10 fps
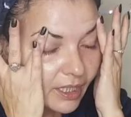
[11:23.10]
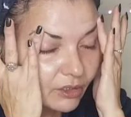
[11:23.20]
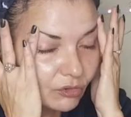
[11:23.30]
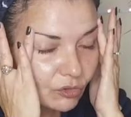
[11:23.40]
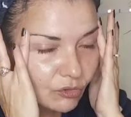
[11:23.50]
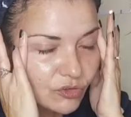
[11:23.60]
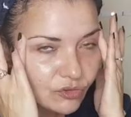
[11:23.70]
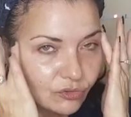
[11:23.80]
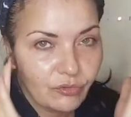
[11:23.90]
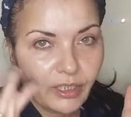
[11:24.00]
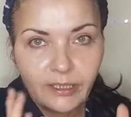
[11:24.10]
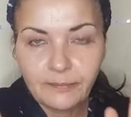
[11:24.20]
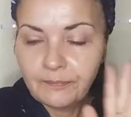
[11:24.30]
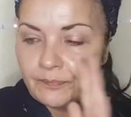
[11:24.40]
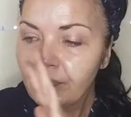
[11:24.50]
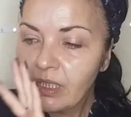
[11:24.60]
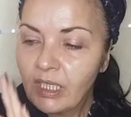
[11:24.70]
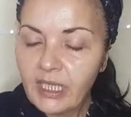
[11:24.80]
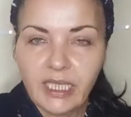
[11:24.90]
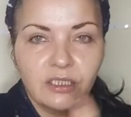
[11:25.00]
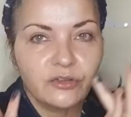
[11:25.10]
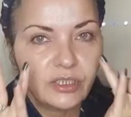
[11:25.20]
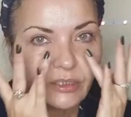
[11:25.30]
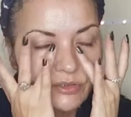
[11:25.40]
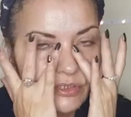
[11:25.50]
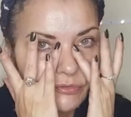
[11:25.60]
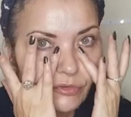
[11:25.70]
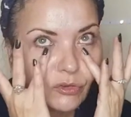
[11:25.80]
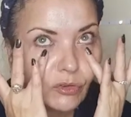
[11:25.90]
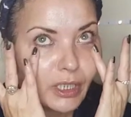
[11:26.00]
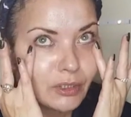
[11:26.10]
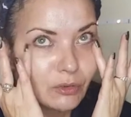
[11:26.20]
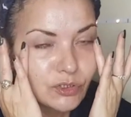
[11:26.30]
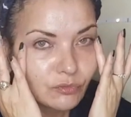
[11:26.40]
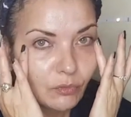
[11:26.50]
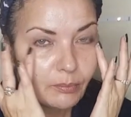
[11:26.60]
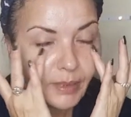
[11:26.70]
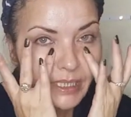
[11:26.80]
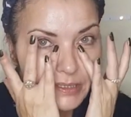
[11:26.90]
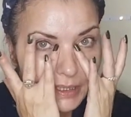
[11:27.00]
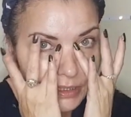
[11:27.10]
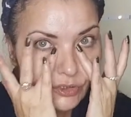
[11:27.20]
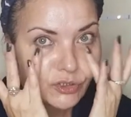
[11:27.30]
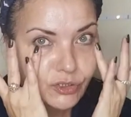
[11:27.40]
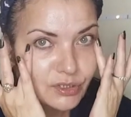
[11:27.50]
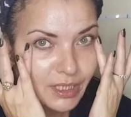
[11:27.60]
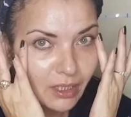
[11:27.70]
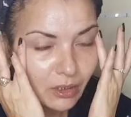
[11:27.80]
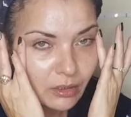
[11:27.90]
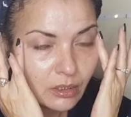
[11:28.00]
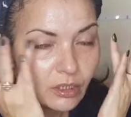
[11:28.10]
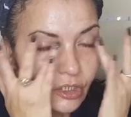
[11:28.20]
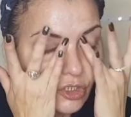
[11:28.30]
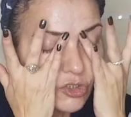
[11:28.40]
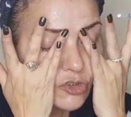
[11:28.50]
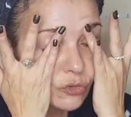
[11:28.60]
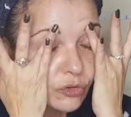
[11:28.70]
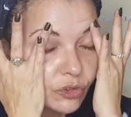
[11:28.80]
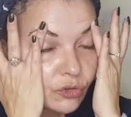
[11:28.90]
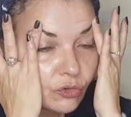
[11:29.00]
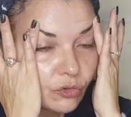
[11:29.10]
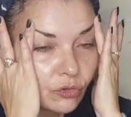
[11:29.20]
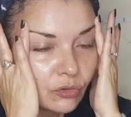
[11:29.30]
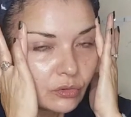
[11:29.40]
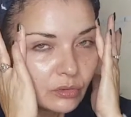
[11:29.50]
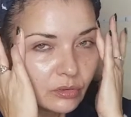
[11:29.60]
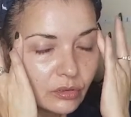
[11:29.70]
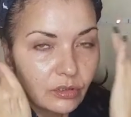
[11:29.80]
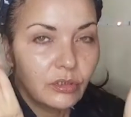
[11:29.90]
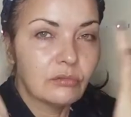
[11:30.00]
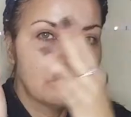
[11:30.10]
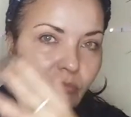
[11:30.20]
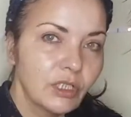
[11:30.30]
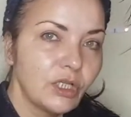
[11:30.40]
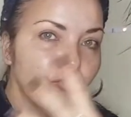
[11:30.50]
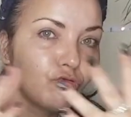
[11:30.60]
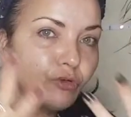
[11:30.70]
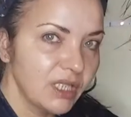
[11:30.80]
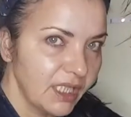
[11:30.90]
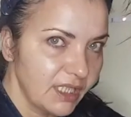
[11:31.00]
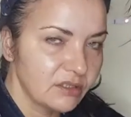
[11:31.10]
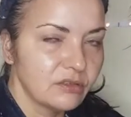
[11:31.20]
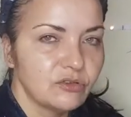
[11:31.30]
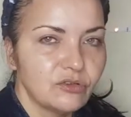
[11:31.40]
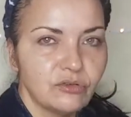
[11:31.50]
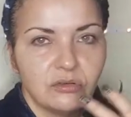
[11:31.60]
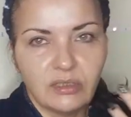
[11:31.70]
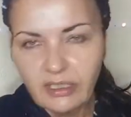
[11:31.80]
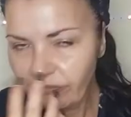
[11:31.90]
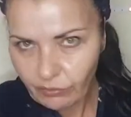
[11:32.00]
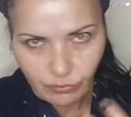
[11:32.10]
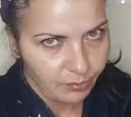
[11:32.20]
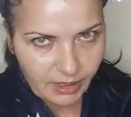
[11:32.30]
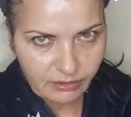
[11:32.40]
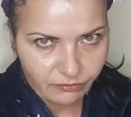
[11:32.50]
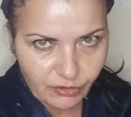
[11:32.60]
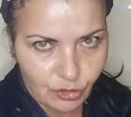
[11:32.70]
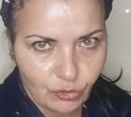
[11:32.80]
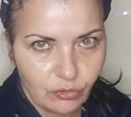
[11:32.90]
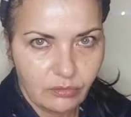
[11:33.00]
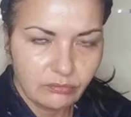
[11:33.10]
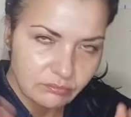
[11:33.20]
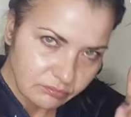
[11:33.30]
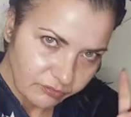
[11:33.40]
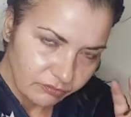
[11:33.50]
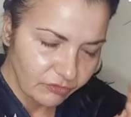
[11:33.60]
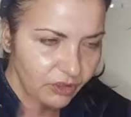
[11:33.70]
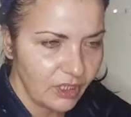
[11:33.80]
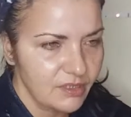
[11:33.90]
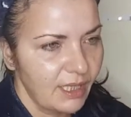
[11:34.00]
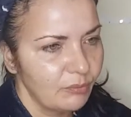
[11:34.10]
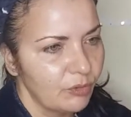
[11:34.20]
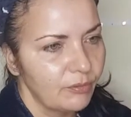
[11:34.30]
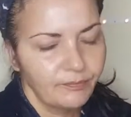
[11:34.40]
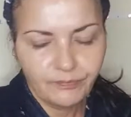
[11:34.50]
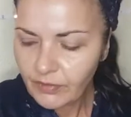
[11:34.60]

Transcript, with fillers: And I'll also write anything else I forgot and also what my skin issues are, so that you can relate to if it would benefit you, for example.